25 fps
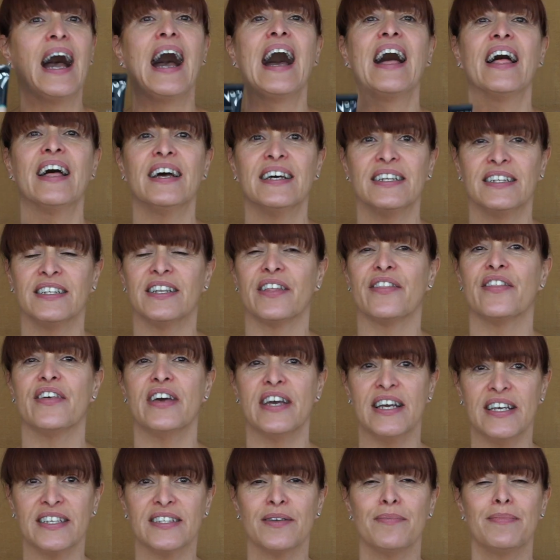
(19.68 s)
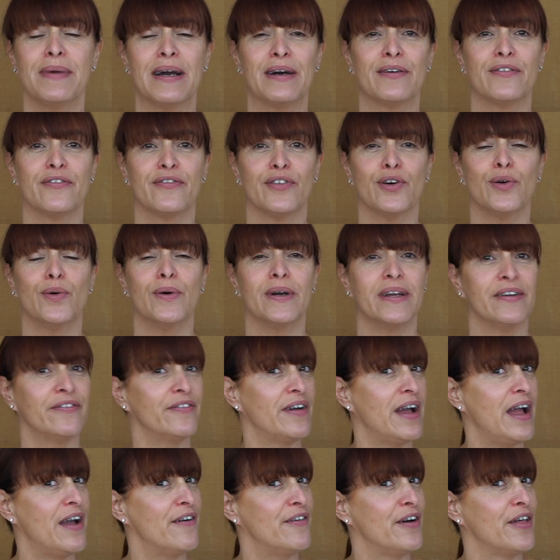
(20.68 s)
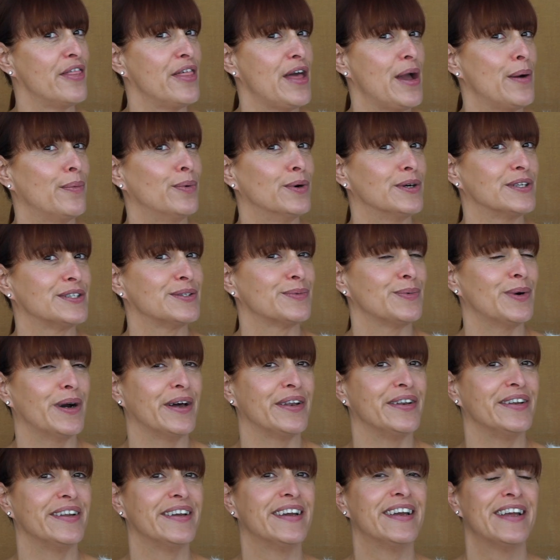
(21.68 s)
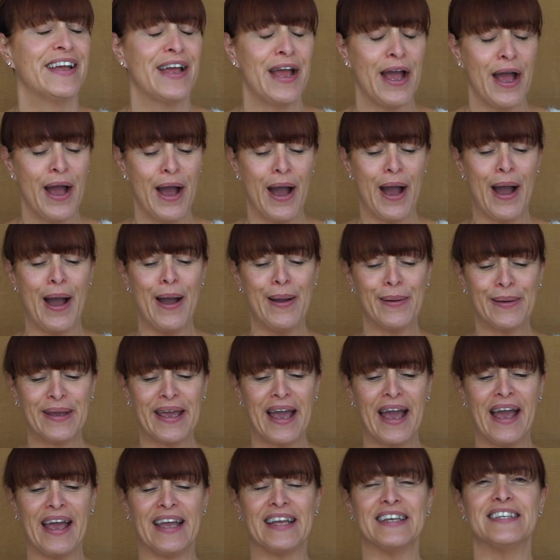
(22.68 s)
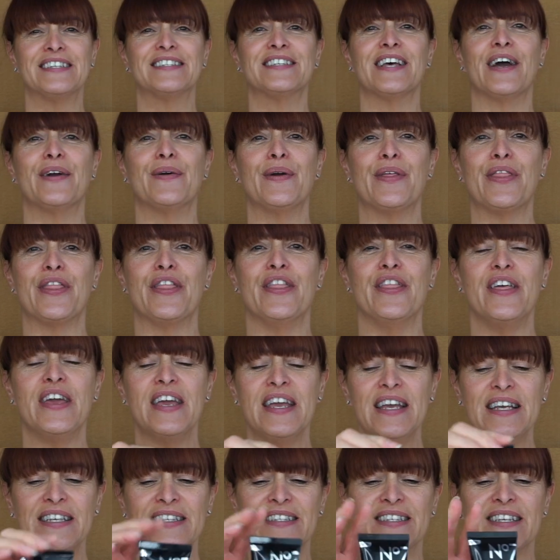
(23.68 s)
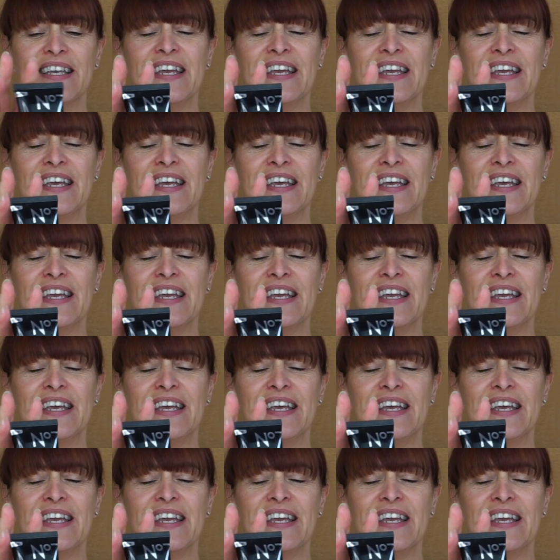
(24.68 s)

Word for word: and there's a mouthful if ever there was one. Okay so this